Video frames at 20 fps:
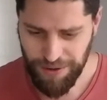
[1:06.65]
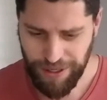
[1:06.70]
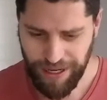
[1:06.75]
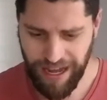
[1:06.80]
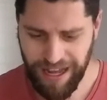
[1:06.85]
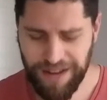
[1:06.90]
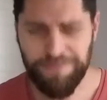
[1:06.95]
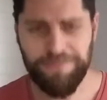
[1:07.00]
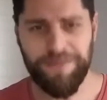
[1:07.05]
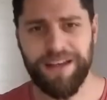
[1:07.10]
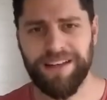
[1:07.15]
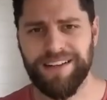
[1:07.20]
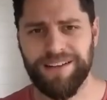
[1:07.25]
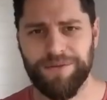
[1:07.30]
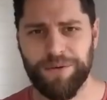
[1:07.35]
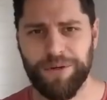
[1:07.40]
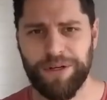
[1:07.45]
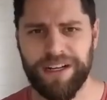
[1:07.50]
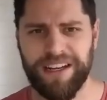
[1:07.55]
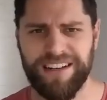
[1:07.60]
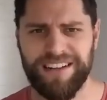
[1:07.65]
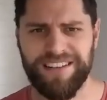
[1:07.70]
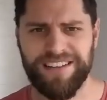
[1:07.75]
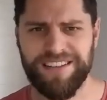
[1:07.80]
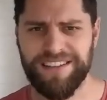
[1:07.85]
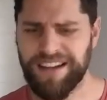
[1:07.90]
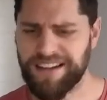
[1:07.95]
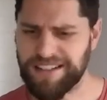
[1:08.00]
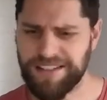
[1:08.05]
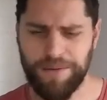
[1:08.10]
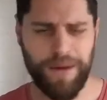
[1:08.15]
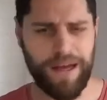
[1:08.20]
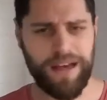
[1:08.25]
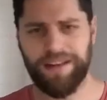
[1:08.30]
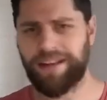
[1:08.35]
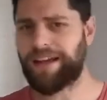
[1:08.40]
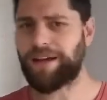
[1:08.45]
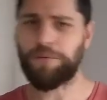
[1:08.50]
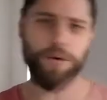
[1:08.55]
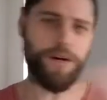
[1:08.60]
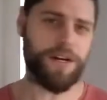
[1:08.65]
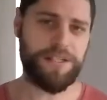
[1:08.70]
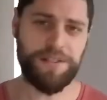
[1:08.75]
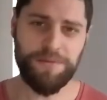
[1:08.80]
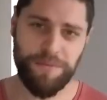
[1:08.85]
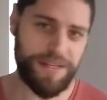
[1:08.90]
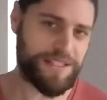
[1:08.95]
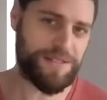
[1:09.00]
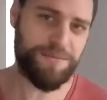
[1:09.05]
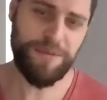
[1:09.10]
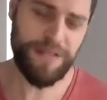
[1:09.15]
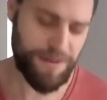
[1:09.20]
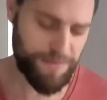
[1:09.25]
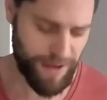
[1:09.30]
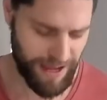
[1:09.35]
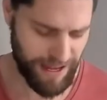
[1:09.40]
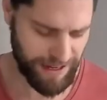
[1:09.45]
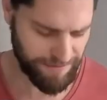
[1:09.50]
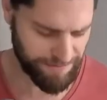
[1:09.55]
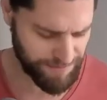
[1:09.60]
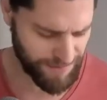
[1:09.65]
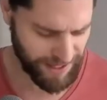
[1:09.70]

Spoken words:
kind of met and we were going to discuss about, like, what does it mean to be a man,